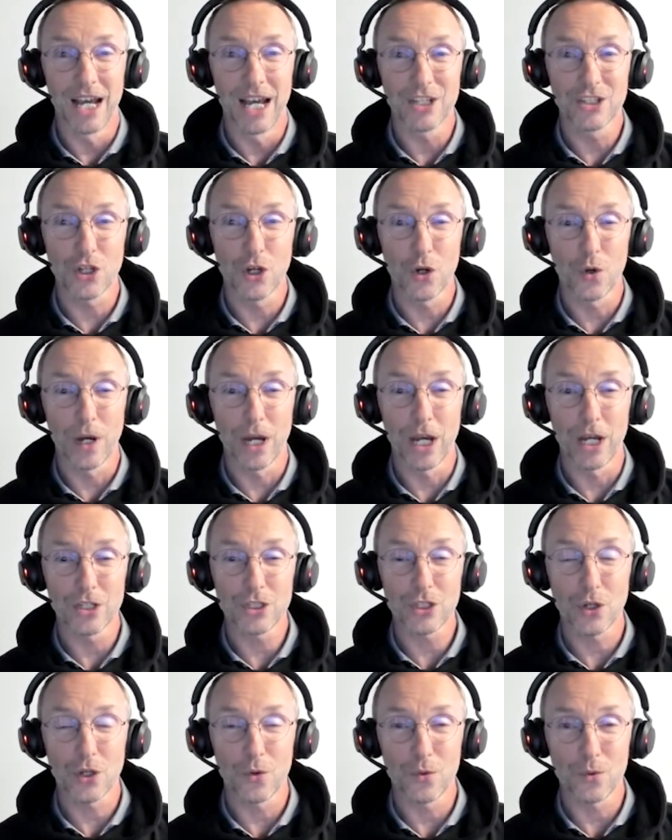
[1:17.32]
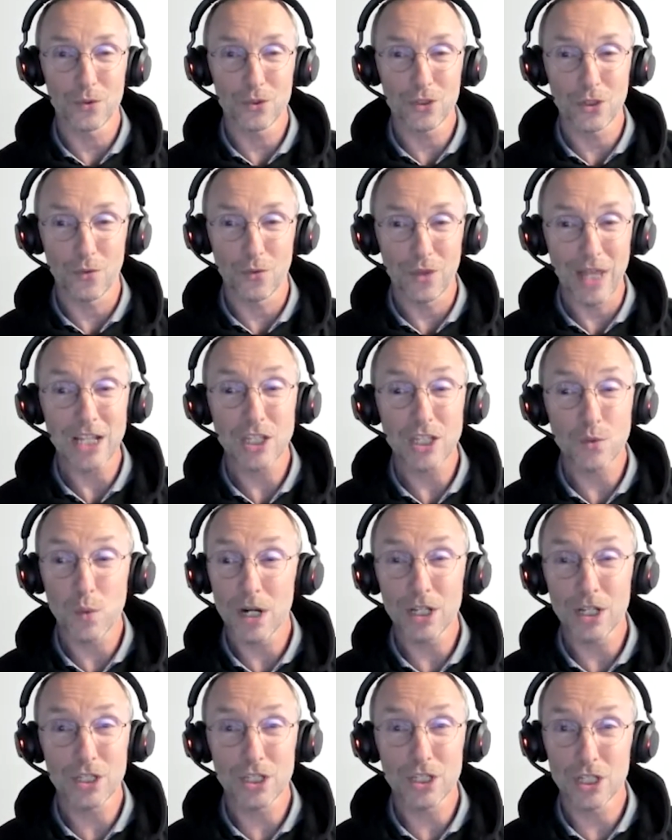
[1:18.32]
So that's what